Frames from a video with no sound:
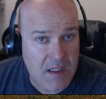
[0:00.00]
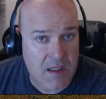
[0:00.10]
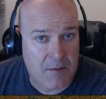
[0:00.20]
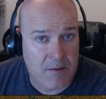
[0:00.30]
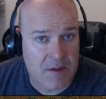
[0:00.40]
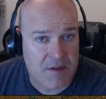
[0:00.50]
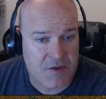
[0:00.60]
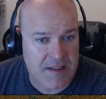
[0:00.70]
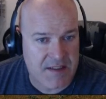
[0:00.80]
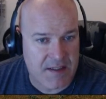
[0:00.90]
We don't want
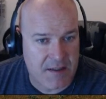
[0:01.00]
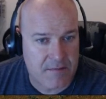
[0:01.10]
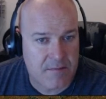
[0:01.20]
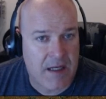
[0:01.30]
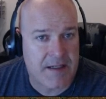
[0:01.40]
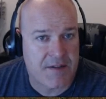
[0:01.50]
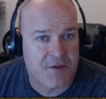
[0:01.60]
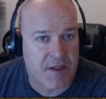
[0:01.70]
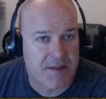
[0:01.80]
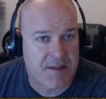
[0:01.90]
trains in there. I need
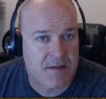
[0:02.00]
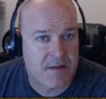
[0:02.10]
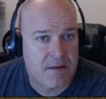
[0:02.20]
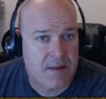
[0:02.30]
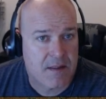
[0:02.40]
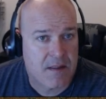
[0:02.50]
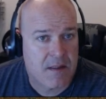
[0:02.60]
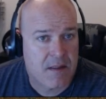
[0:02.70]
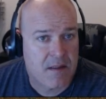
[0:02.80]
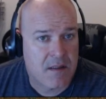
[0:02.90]
trains.
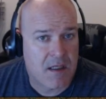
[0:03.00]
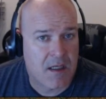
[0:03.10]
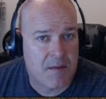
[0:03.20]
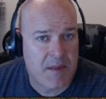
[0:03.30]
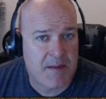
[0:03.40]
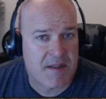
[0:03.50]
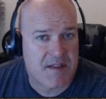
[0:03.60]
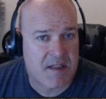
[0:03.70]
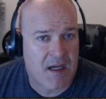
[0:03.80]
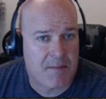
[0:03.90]
Maybe a
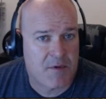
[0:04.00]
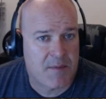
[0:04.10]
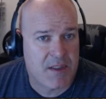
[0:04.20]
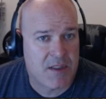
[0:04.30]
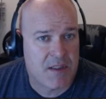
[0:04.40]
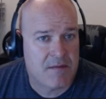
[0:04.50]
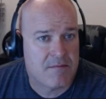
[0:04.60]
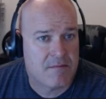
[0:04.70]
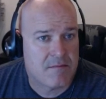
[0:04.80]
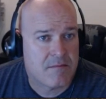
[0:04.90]
stop would be good.
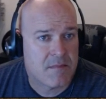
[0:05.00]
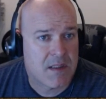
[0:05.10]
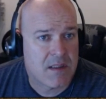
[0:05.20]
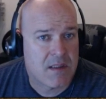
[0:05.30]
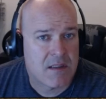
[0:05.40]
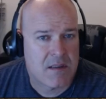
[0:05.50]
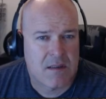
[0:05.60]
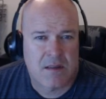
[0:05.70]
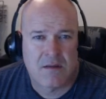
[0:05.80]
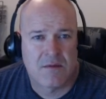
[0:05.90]

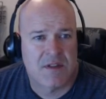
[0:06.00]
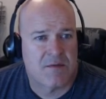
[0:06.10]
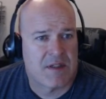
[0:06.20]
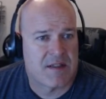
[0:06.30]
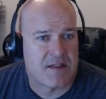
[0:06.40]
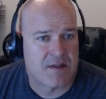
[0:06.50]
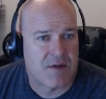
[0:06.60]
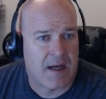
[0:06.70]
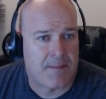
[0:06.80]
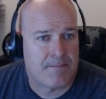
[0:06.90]
Where's the rest of this
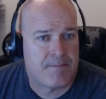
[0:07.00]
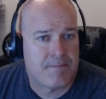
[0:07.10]
crap?